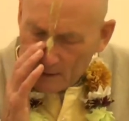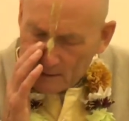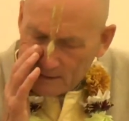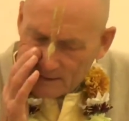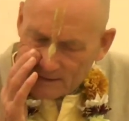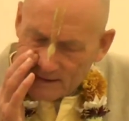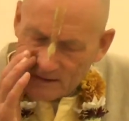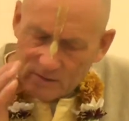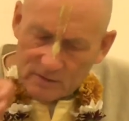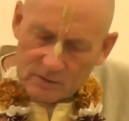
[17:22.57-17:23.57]
Since he
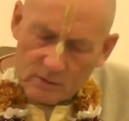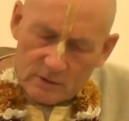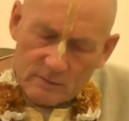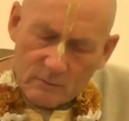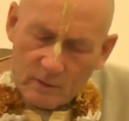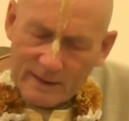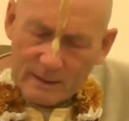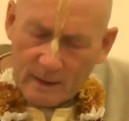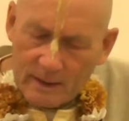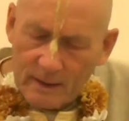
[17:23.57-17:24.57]
is the source of all
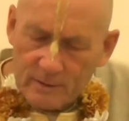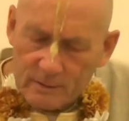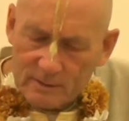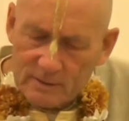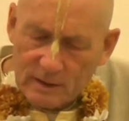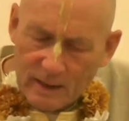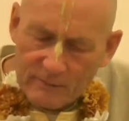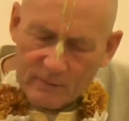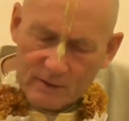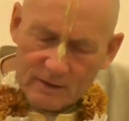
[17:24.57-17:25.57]
incarnations,
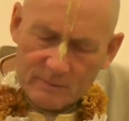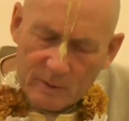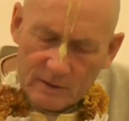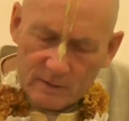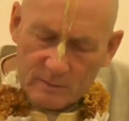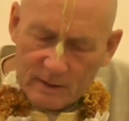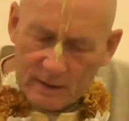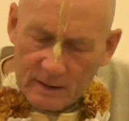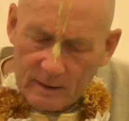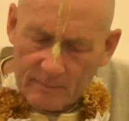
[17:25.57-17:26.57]
everything is possible
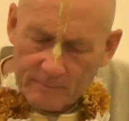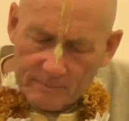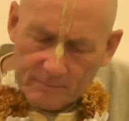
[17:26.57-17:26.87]
in him.